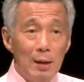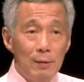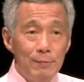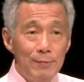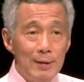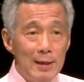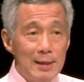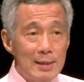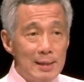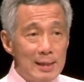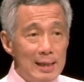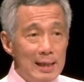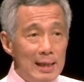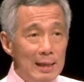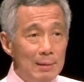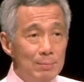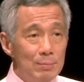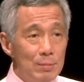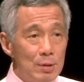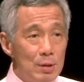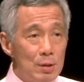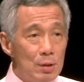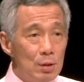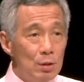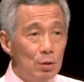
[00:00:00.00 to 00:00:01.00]
welfare
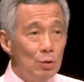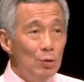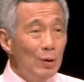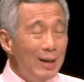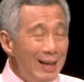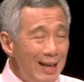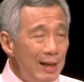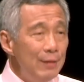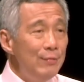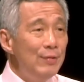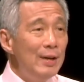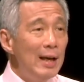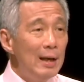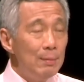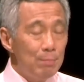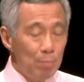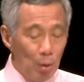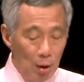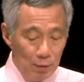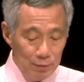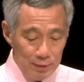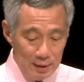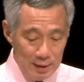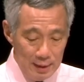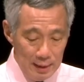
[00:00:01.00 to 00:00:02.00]
schemes to alleviate
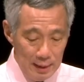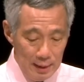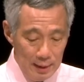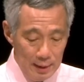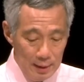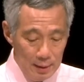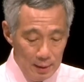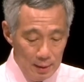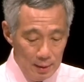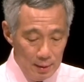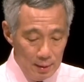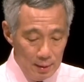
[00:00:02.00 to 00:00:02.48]
poverty,